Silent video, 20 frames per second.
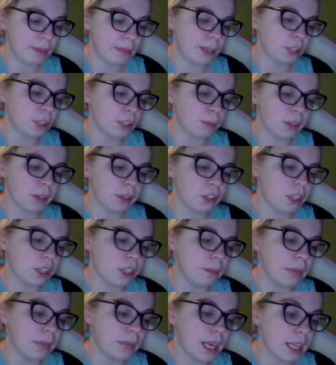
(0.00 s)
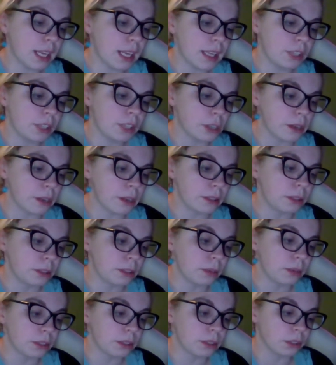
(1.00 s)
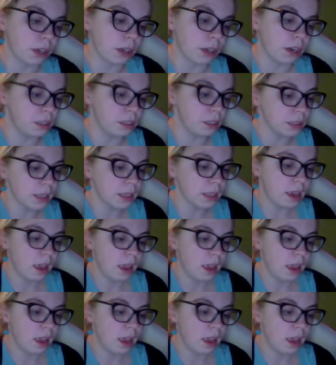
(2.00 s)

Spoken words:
each plushie immediately draws 2 extra cards,